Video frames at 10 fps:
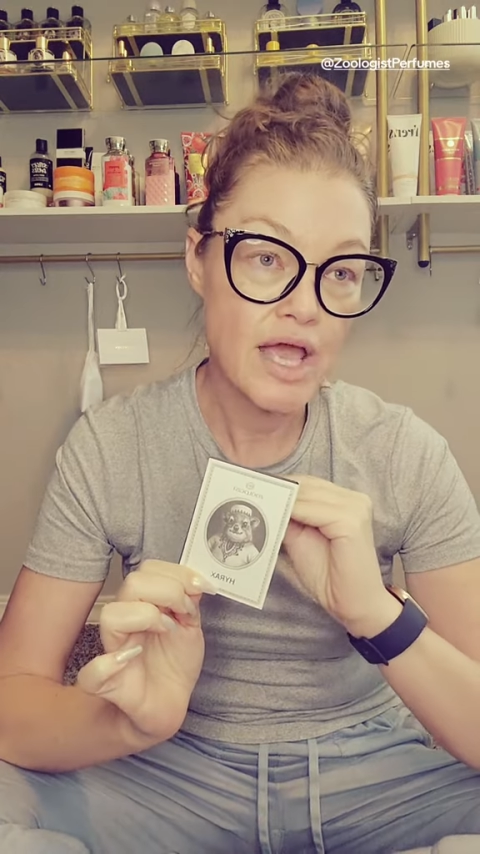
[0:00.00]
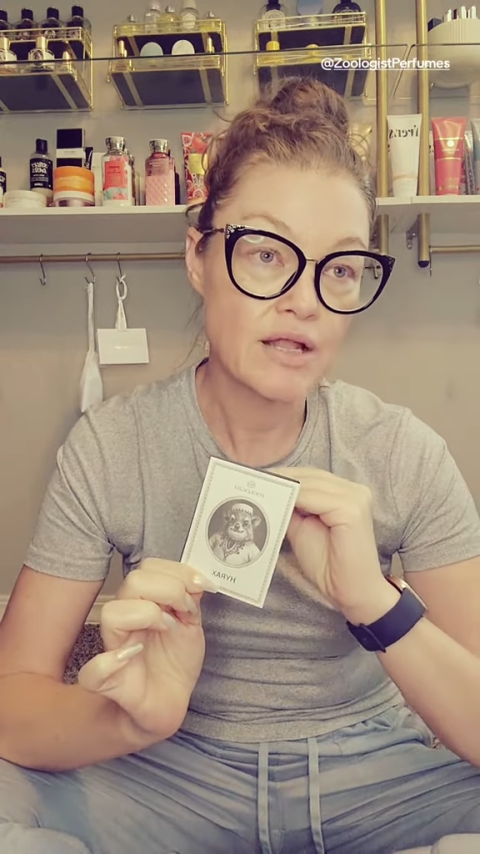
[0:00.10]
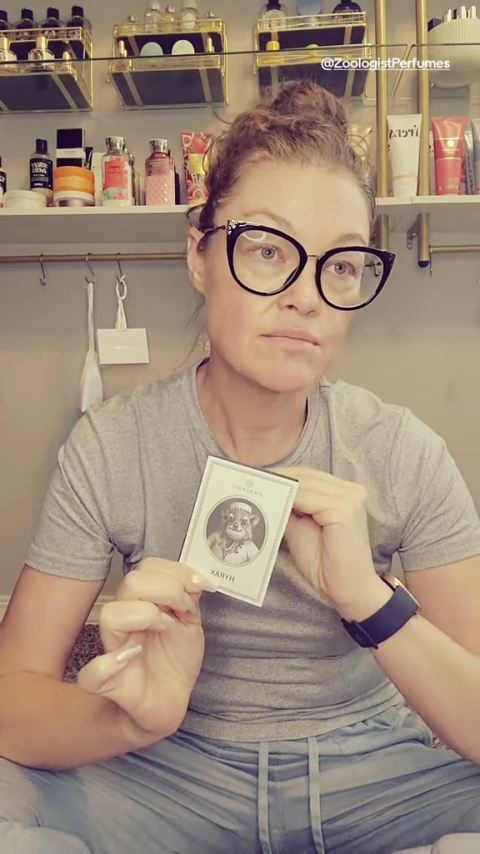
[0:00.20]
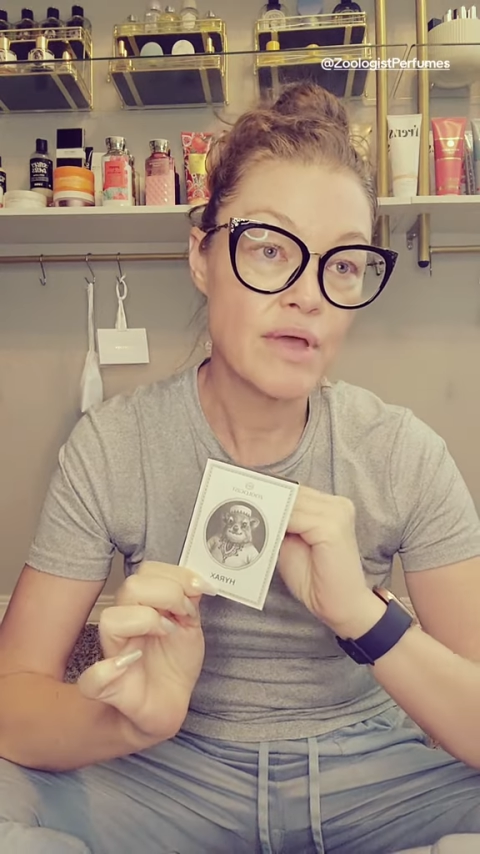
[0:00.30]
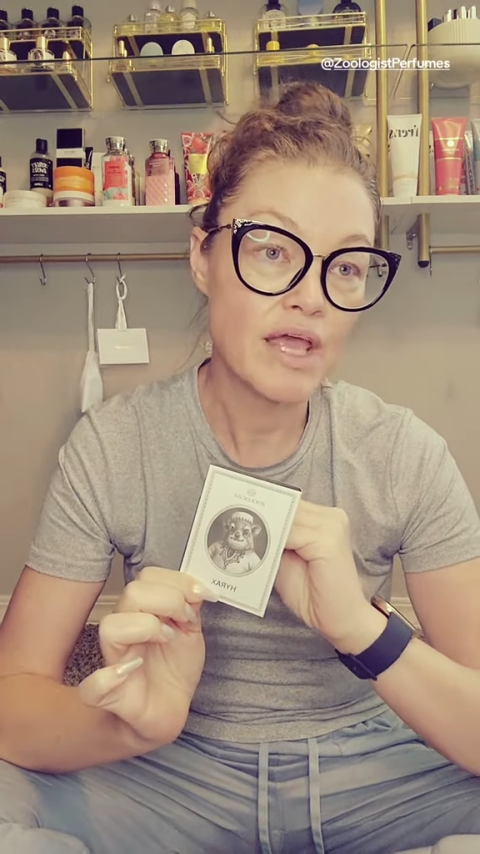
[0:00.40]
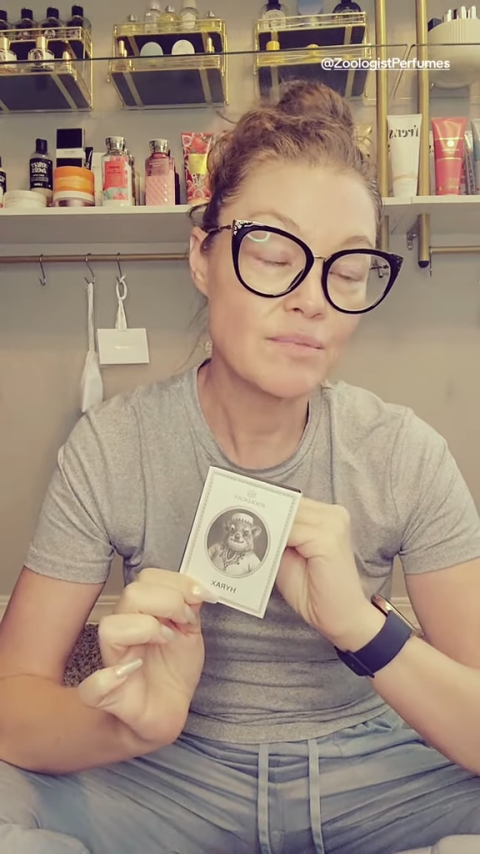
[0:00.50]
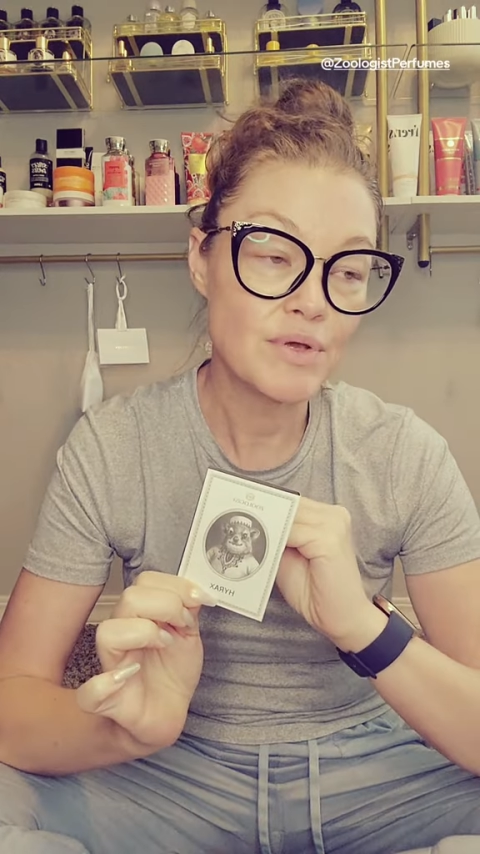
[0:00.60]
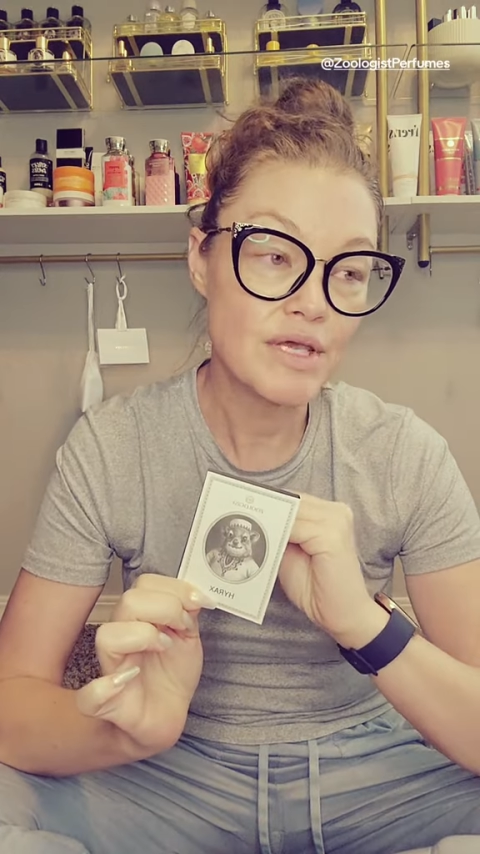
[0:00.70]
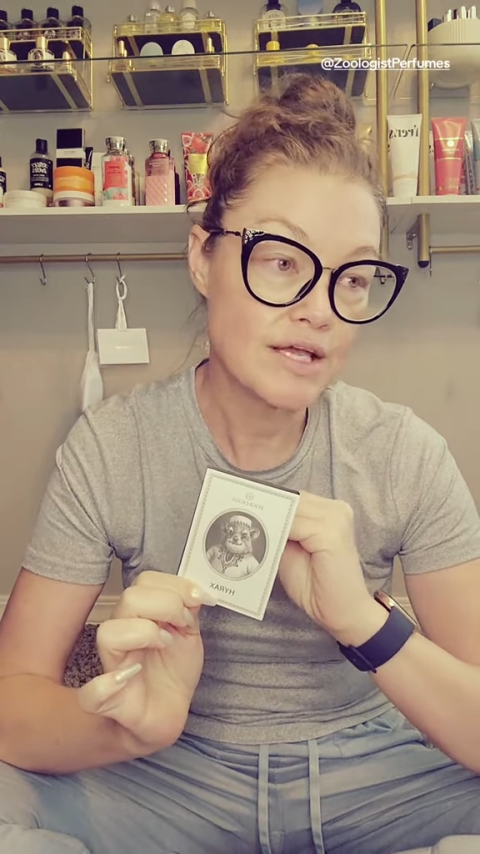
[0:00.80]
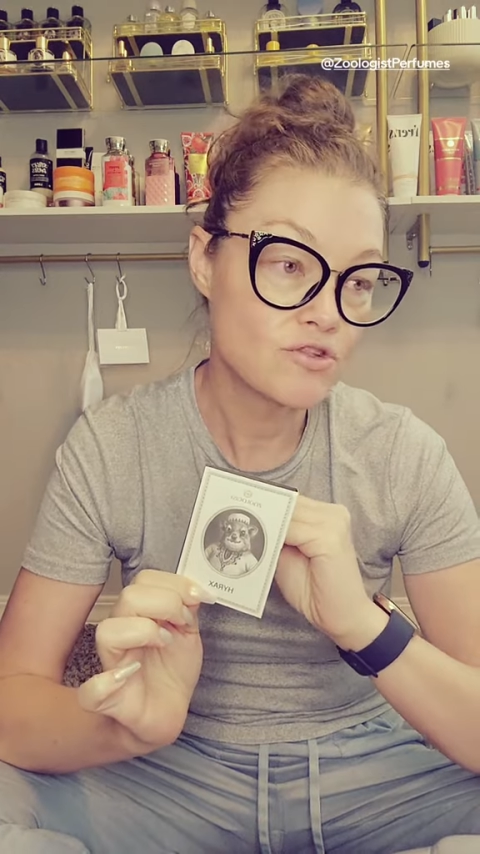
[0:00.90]
and
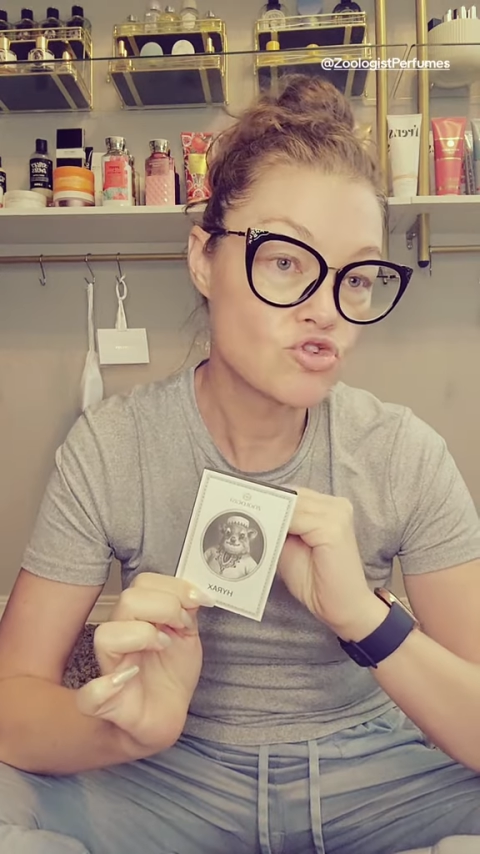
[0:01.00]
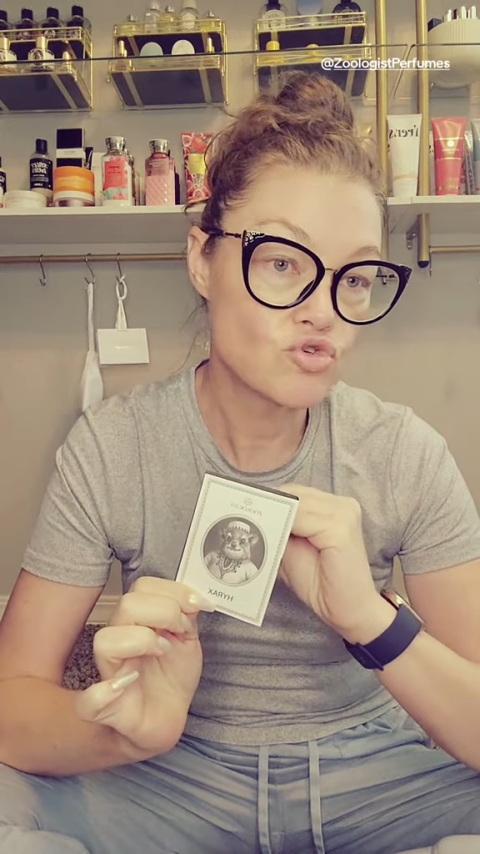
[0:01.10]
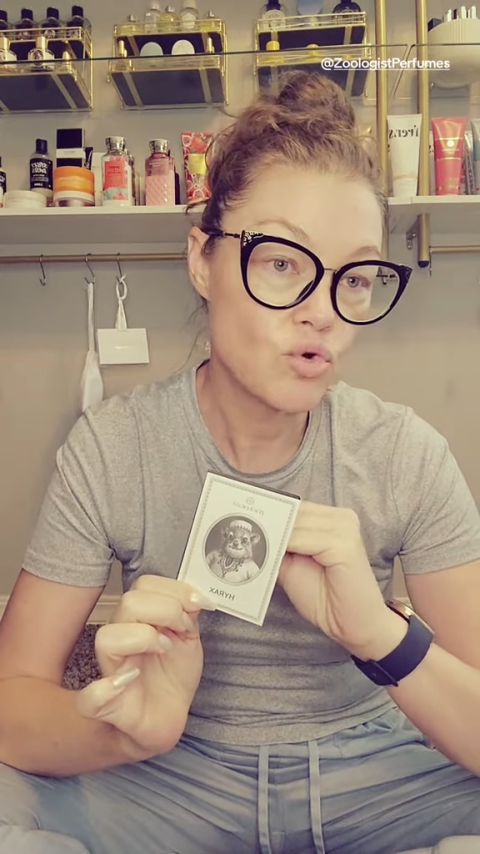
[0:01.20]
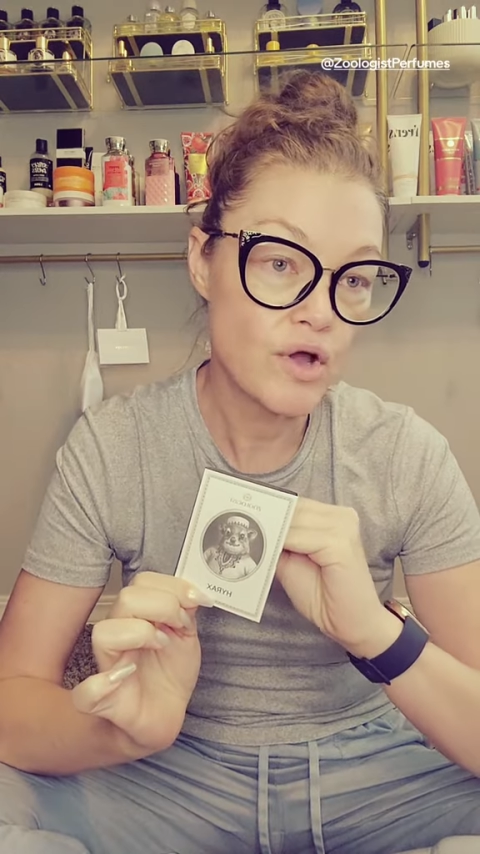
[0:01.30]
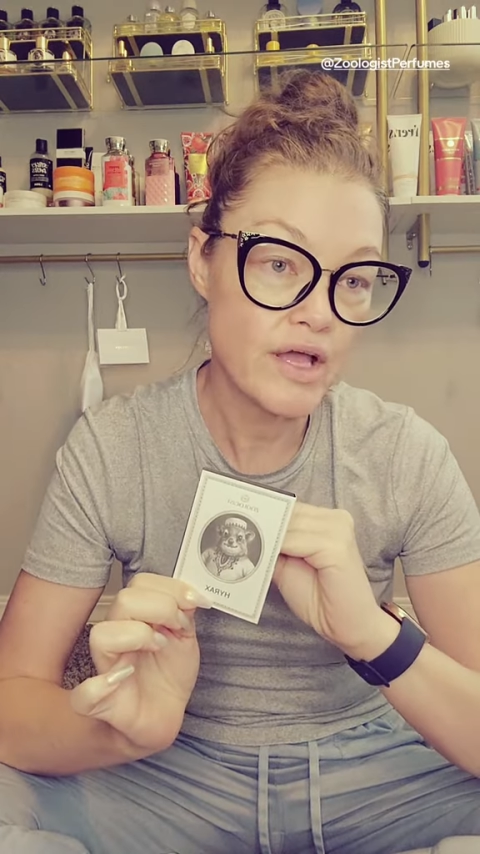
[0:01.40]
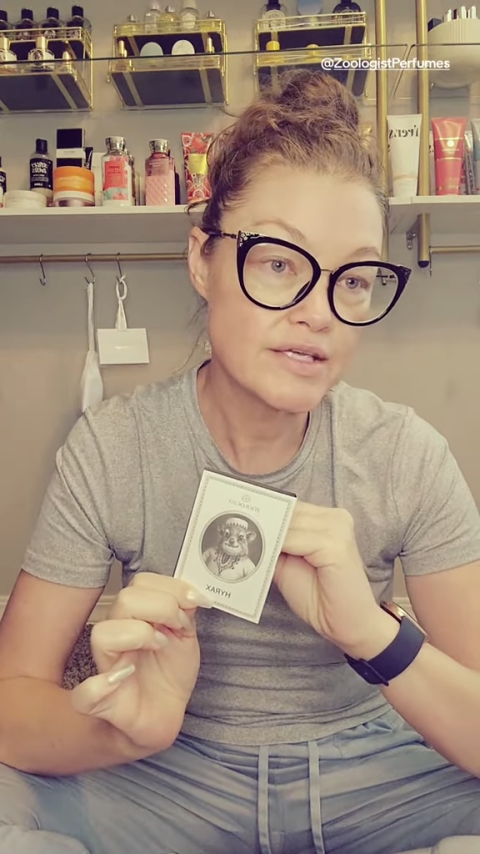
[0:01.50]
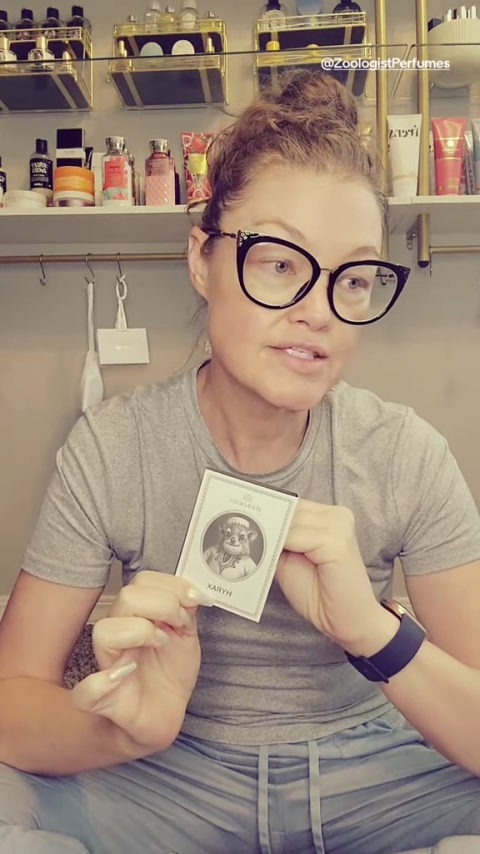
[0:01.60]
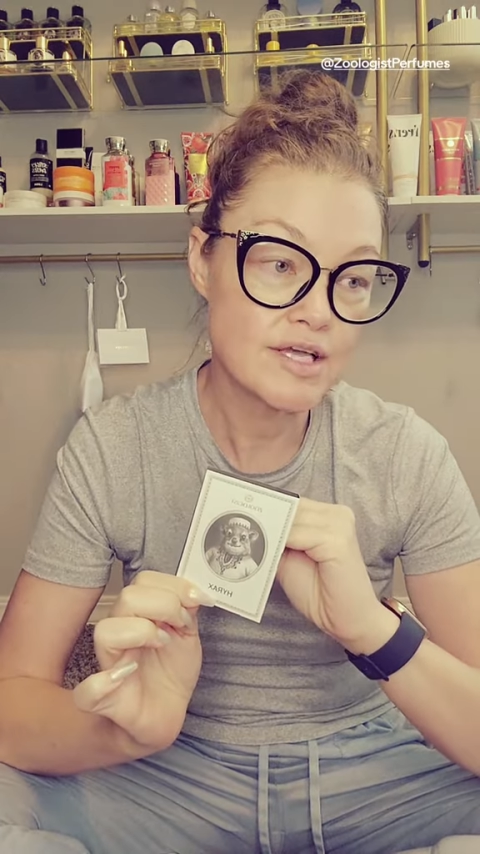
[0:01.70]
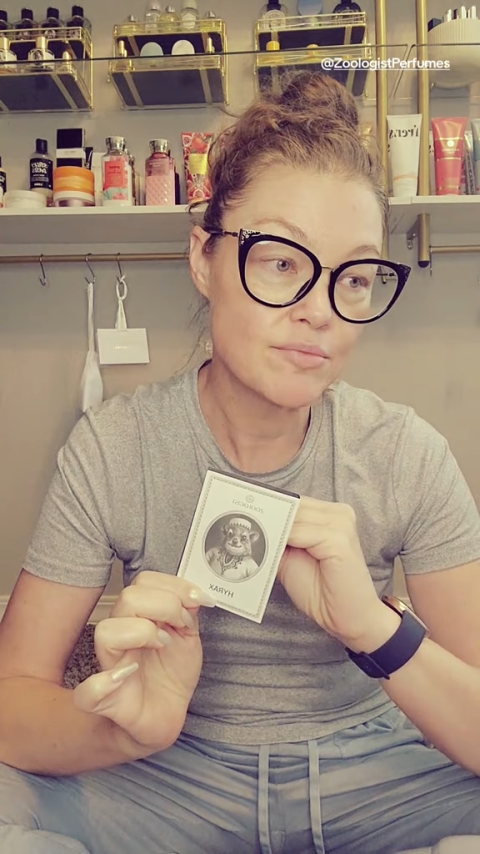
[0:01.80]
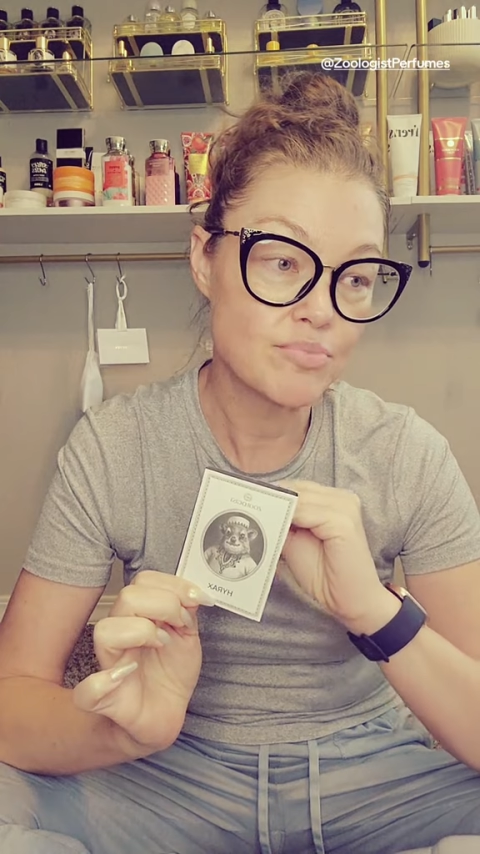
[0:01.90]
maybe enjoys